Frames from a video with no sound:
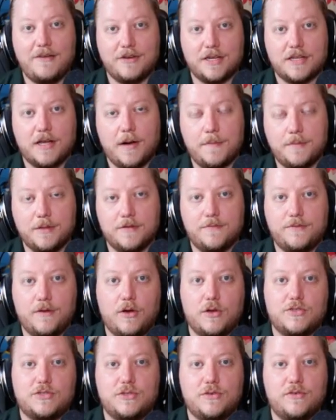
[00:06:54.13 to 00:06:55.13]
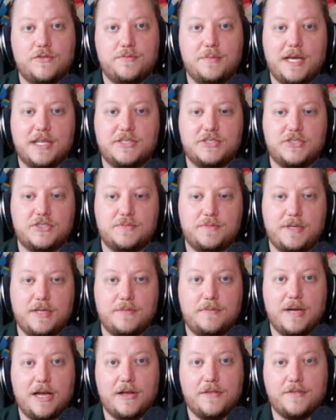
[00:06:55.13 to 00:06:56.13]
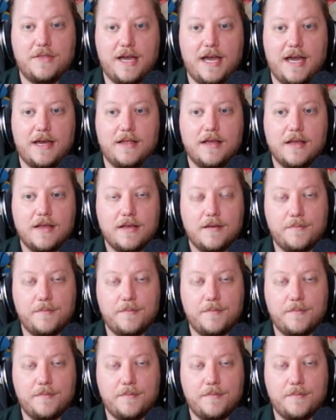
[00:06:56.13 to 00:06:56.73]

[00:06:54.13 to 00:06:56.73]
a couple of folks who have messaged me about that.